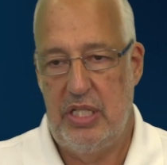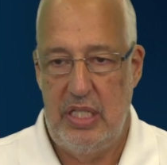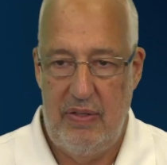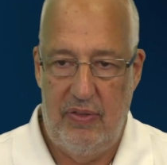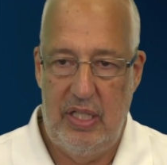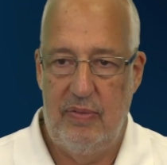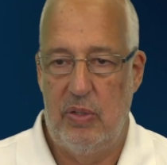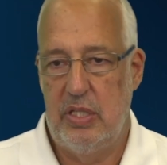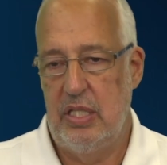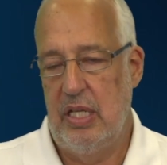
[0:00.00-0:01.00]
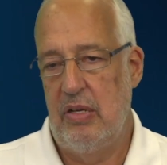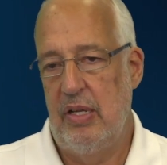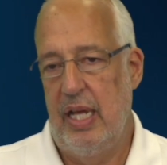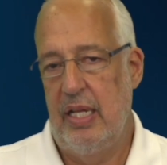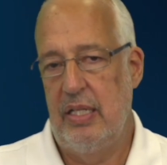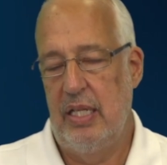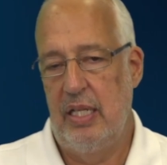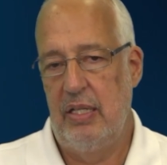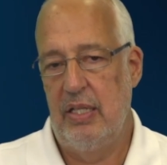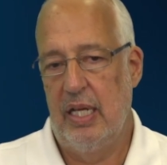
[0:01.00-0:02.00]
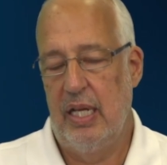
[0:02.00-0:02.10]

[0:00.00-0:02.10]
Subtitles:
TV versus internet, and